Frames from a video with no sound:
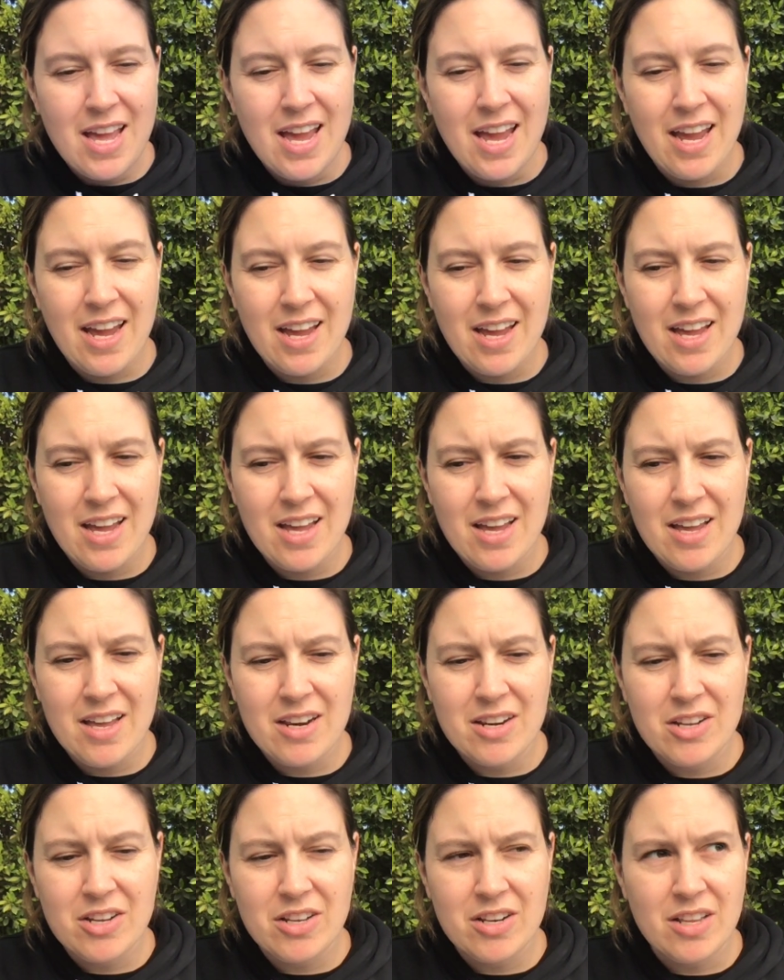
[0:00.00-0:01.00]

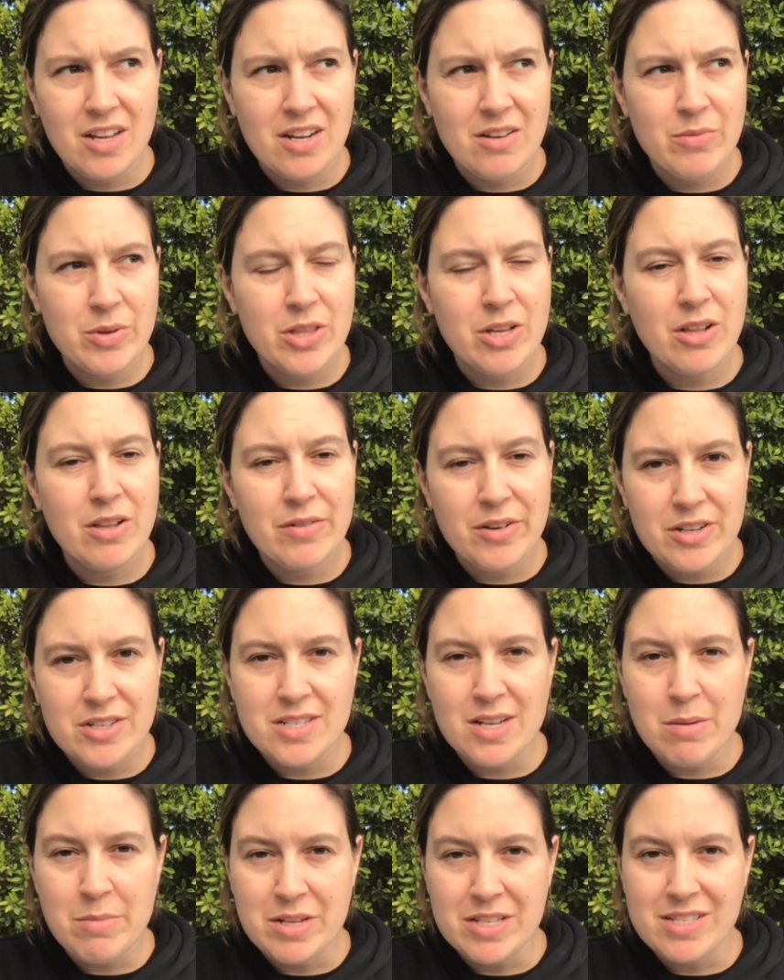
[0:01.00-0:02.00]
And good luck with all of your
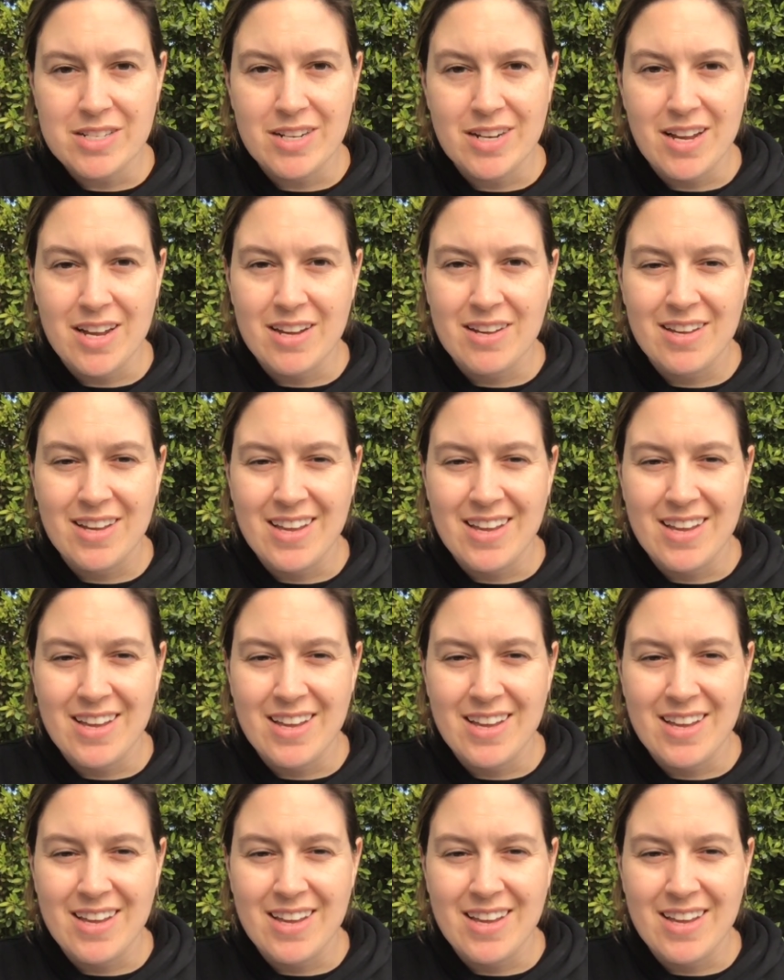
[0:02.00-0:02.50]
assignments today.